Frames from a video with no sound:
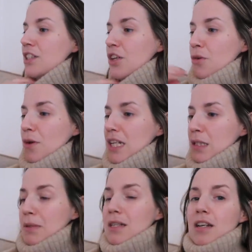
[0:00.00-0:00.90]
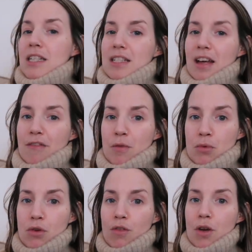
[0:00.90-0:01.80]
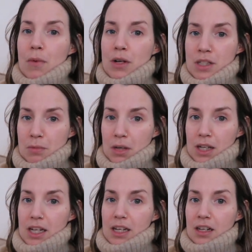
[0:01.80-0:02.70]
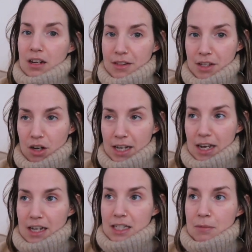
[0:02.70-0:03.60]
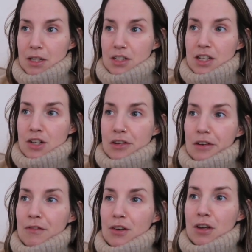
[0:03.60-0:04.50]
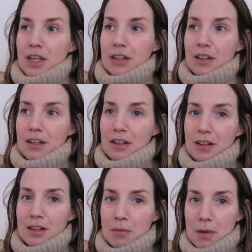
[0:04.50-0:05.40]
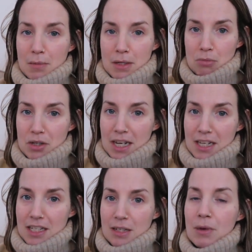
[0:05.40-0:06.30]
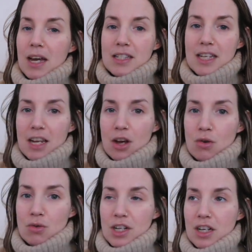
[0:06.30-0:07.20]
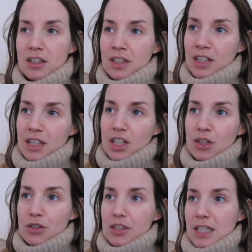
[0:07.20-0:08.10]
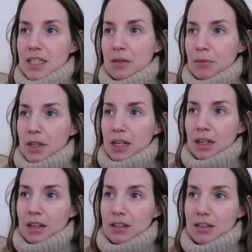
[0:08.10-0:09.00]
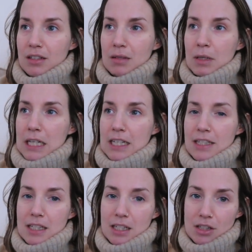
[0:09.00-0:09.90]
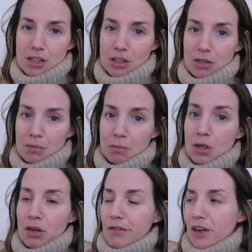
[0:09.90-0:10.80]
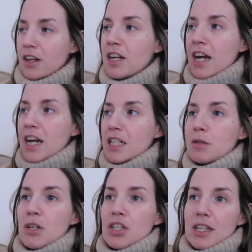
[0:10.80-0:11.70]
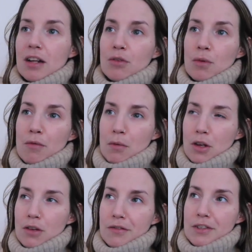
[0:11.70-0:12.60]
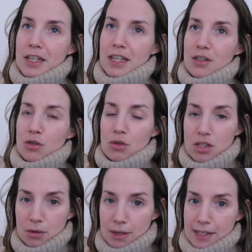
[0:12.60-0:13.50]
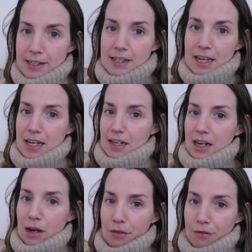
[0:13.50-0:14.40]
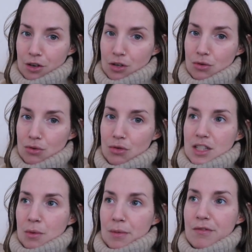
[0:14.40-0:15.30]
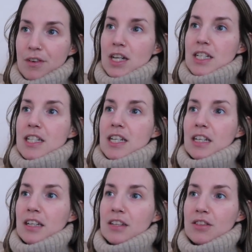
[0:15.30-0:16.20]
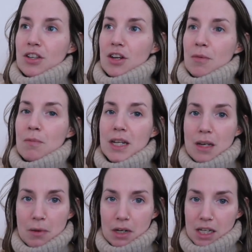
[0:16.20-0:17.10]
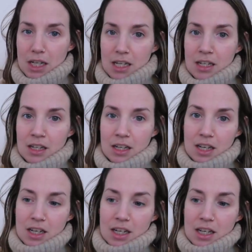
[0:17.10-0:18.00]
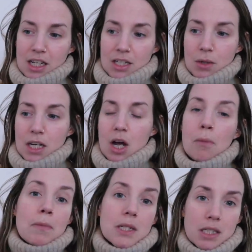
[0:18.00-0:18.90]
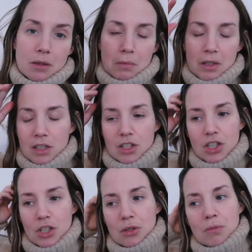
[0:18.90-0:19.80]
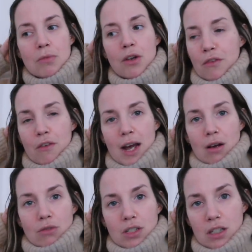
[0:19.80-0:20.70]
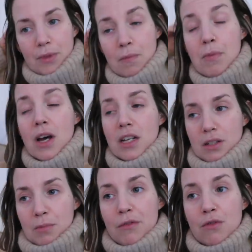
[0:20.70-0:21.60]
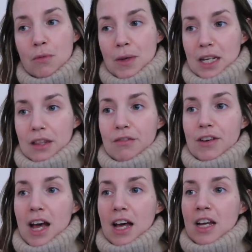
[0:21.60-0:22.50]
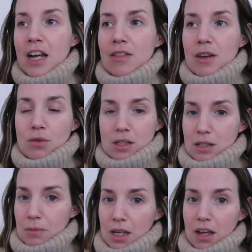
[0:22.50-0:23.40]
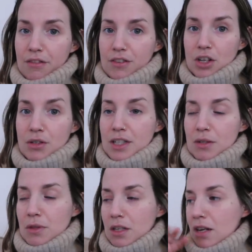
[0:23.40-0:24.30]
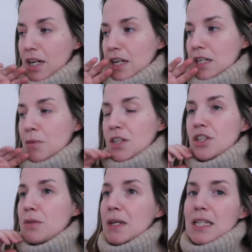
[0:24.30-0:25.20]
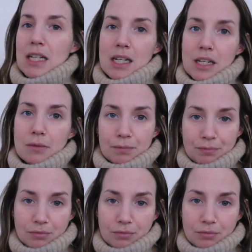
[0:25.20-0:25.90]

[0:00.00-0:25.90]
So it's been nice to have a more robust buggy like the eye candy, because then you just feel like the baby's protected. But as they get older, you just need something that's a bit easier to maneuver, and especially now that we've moved, it's not so easy to get in and out the front door. So I'm finding that a bigger buggy is quite cumbersome to move around. But before being in the flat, that wasn't something I ever noticed with the eye candy. But it's just basically